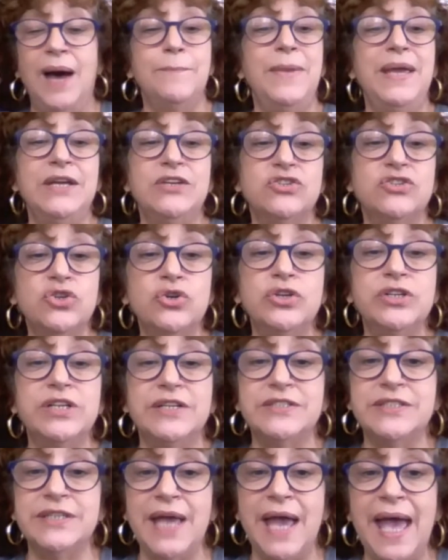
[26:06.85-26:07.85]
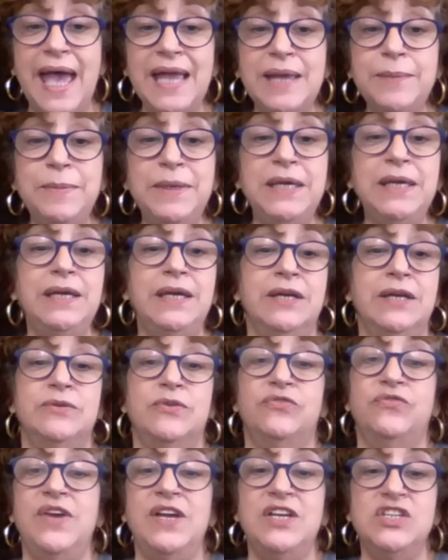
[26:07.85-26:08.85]
Make sure to tag me in the
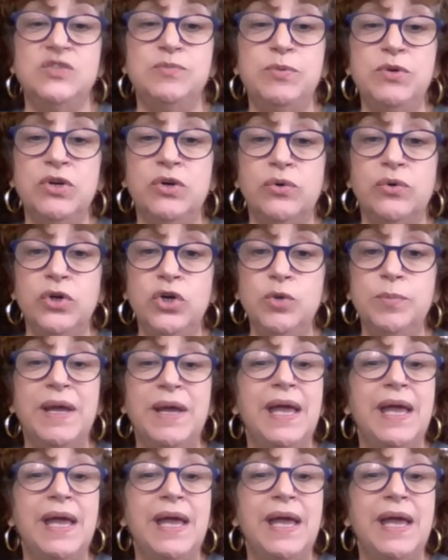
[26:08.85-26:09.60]
Facebook group.